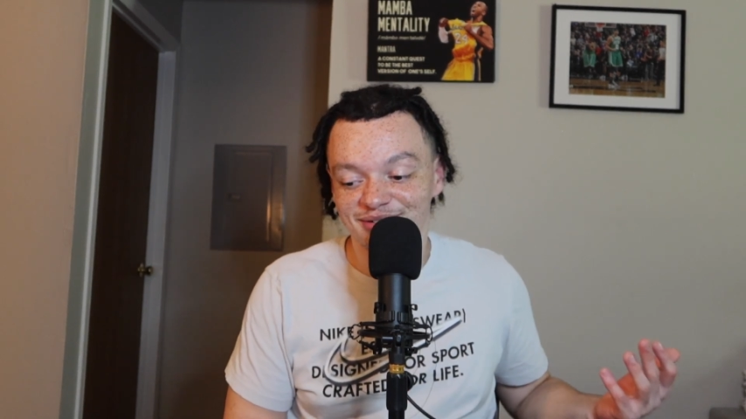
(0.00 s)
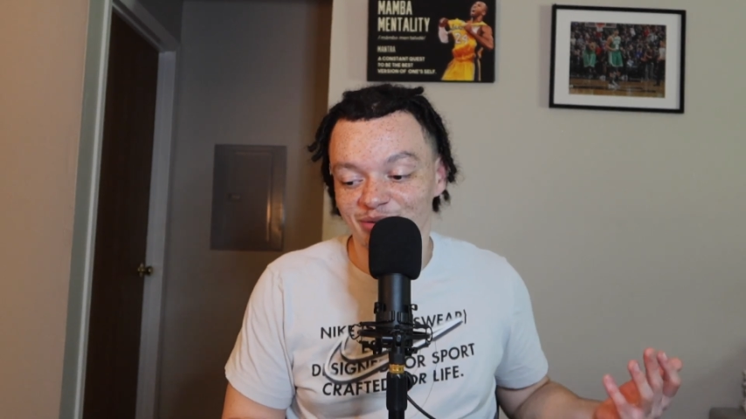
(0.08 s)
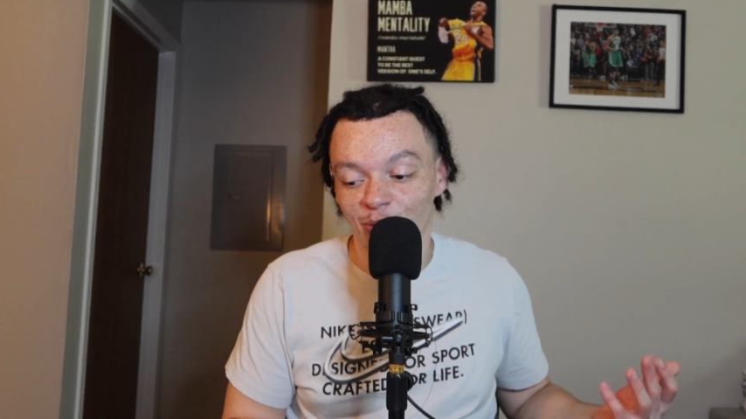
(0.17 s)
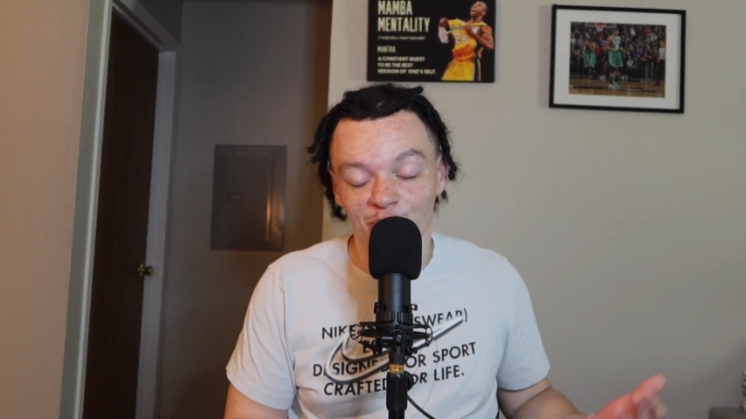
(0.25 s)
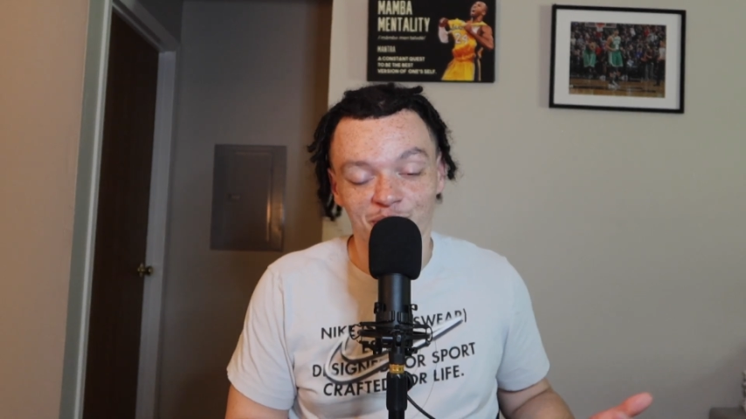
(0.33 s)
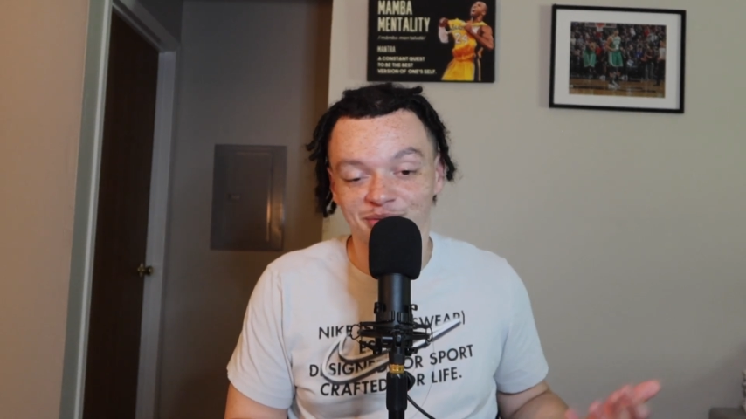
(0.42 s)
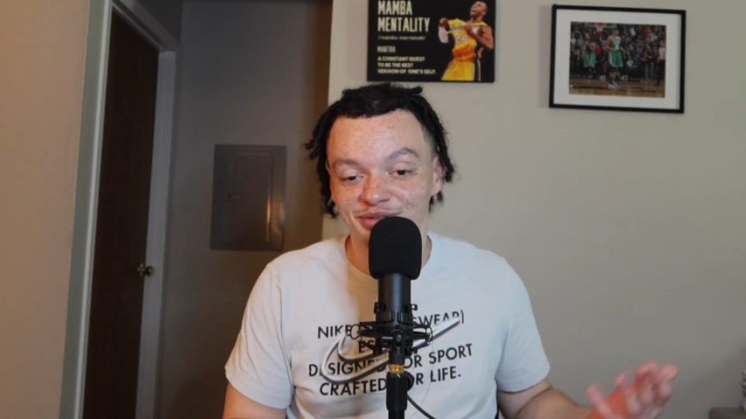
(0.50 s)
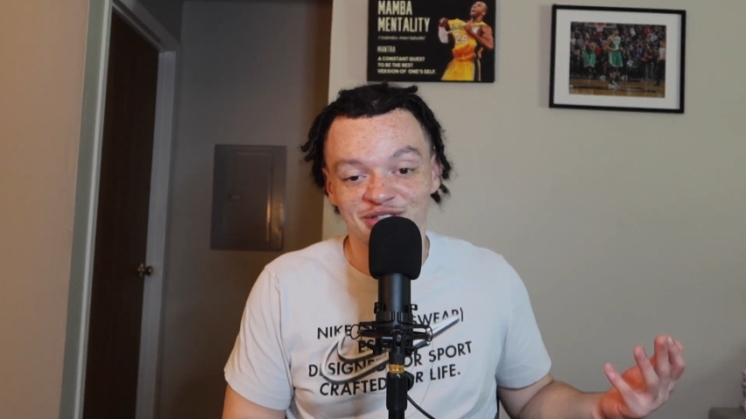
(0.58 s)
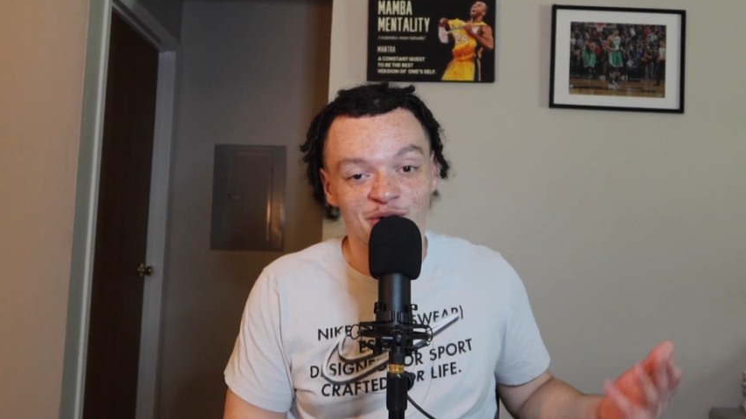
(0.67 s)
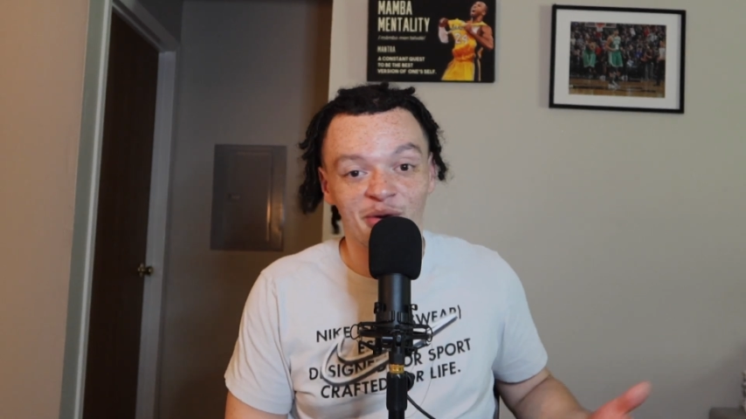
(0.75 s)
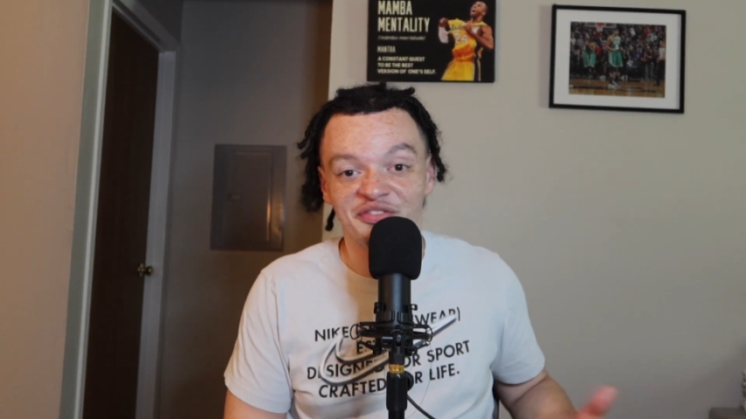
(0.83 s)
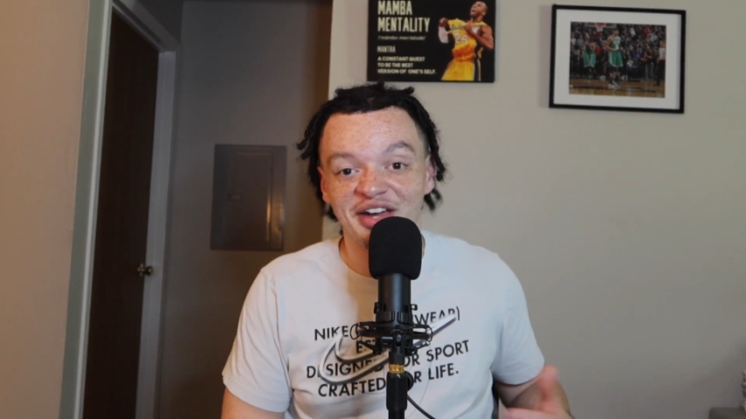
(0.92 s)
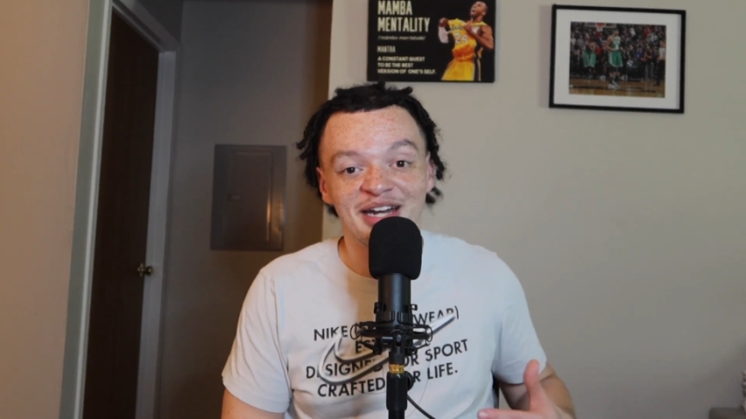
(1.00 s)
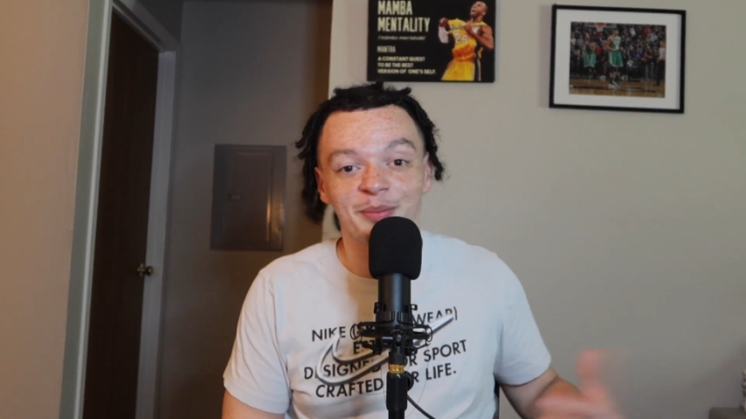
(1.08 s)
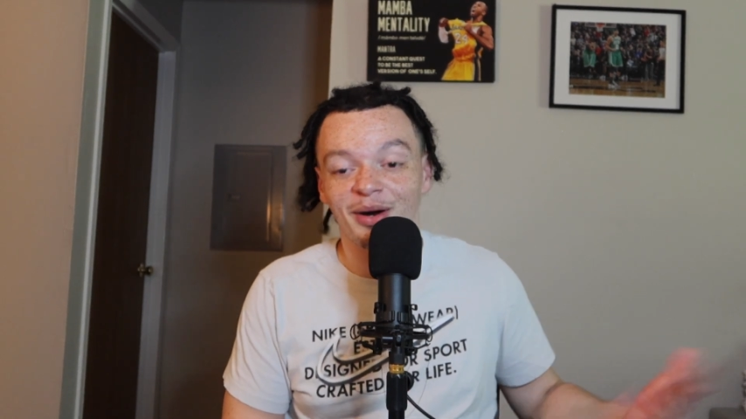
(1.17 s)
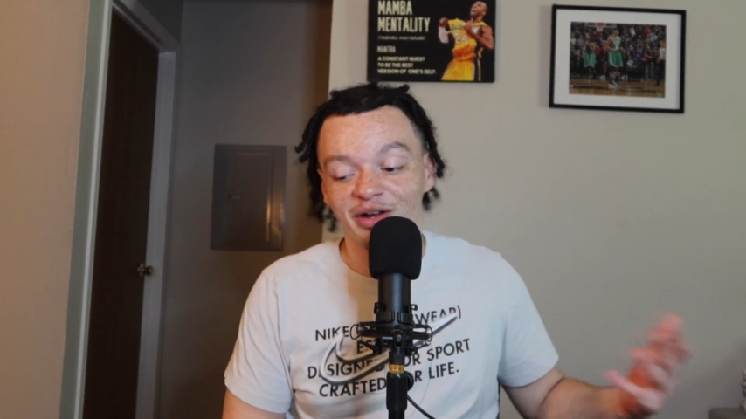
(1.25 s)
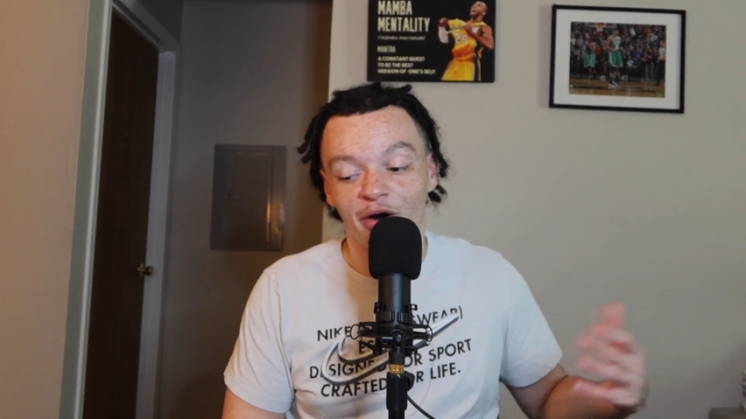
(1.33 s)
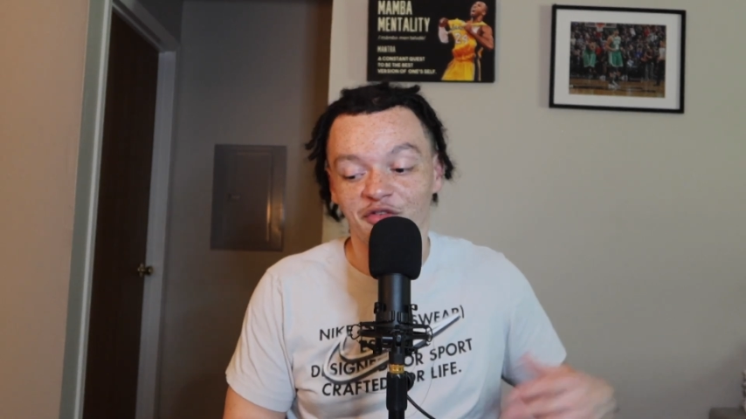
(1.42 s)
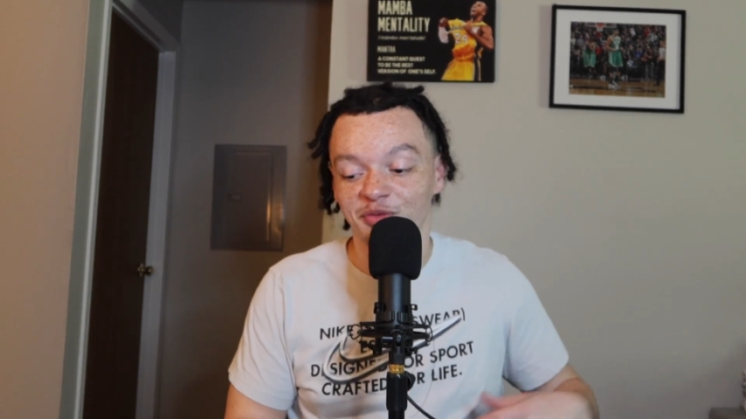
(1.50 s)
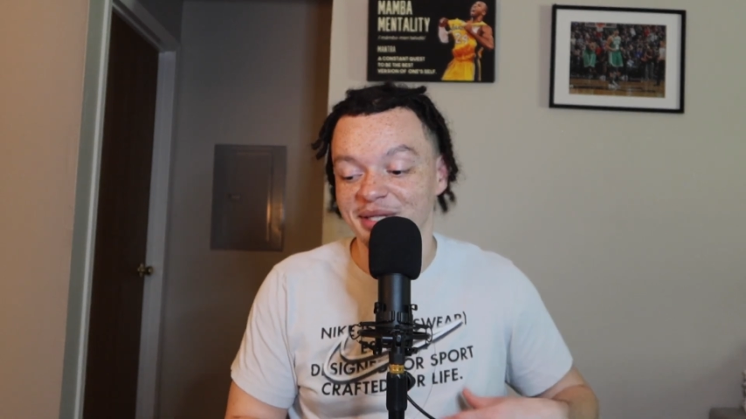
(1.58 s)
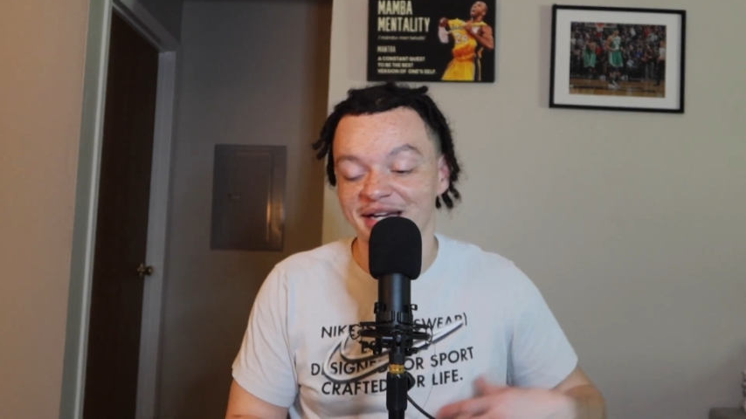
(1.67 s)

or if anybody offered me